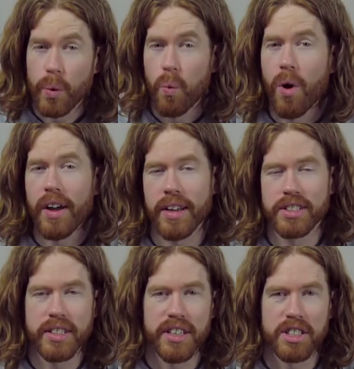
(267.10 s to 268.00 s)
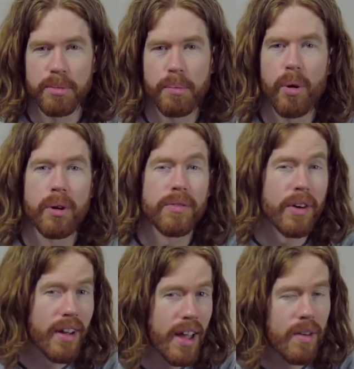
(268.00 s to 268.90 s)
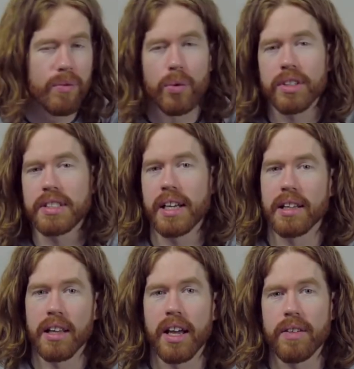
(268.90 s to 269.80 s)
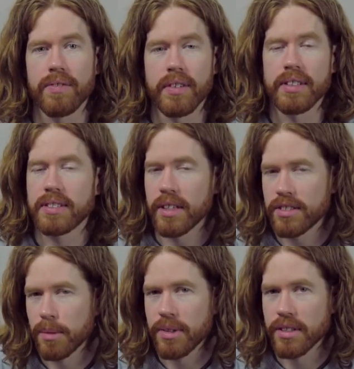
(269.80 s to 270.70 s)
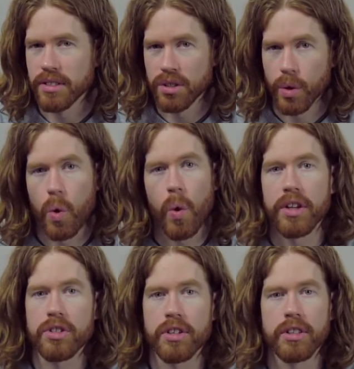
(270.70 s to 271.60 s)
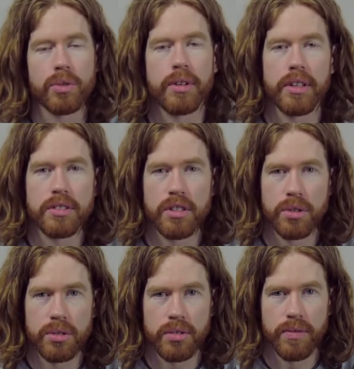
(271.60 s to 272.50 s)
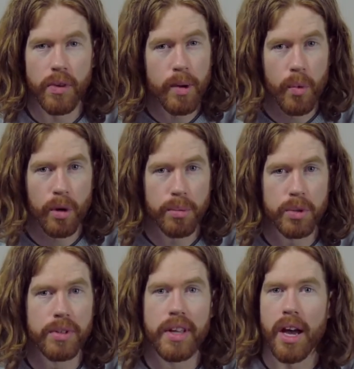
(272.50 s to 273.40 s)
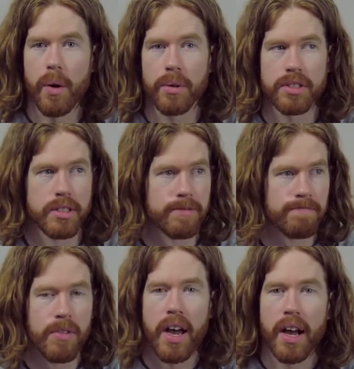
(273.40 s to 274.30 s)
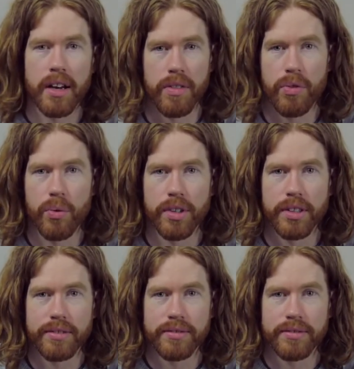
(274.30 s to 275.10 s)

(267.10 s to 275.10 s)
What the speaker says: We want education to be part of their everyday life instead of something that is sequestered into an institutional framework between the hours of 9 and 3.